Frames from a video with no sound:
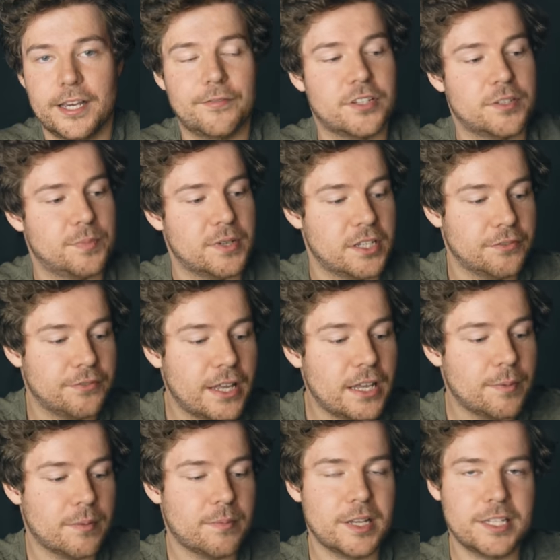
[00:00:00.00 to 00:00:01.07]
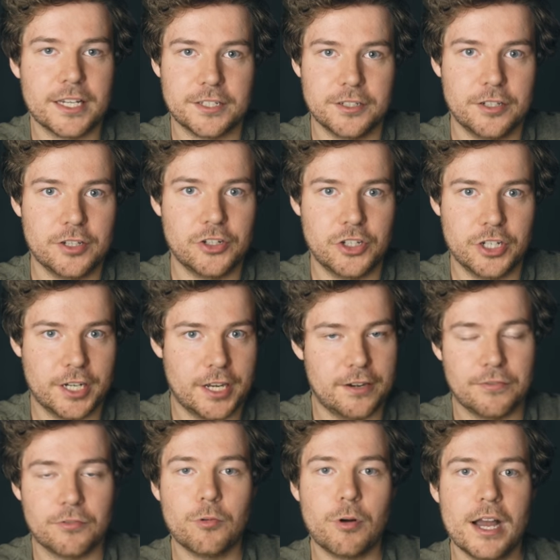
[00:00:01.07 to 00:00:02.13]
I've just been developing my technology kind
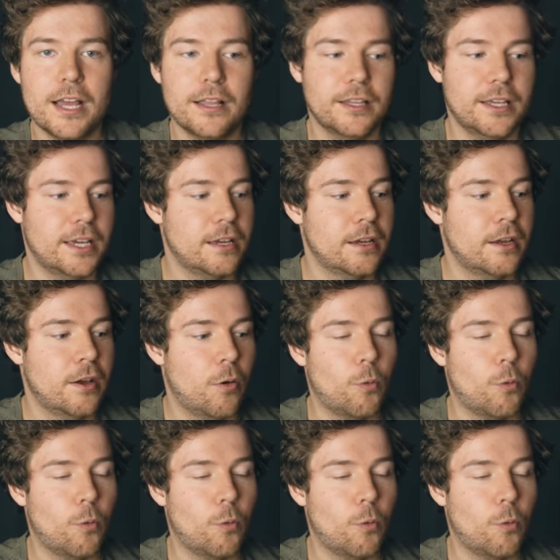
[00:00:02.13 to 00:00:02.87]
of quietly,